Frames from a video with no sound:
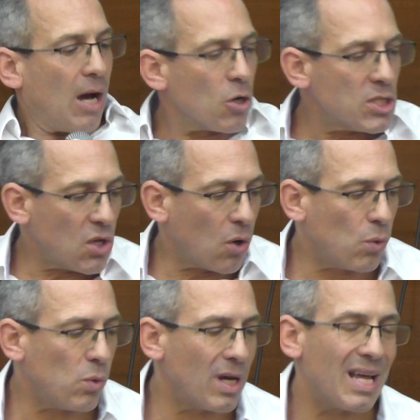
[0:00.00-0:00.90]

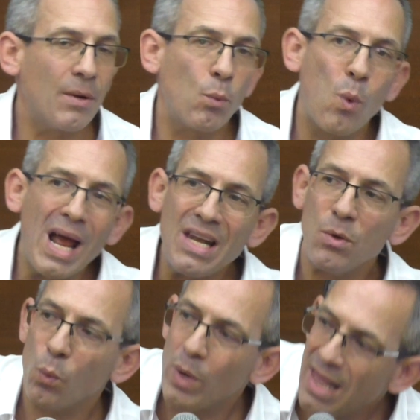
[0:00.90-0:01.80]
Also,
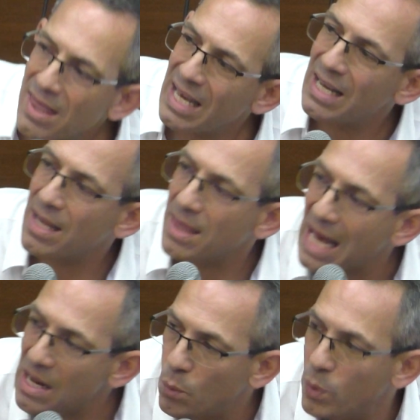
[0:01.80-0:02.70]
when we think
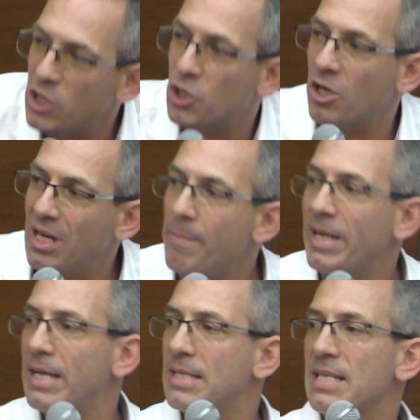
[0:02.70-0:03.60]
that we should
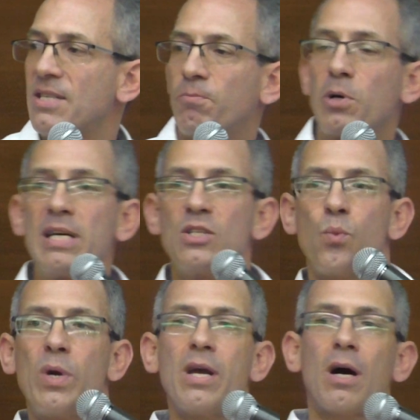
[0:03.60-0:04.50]
limit excessive
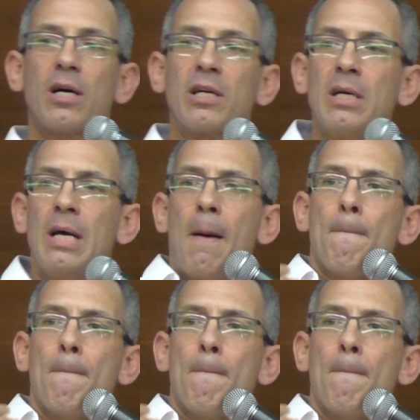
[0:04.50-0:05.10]
price, we are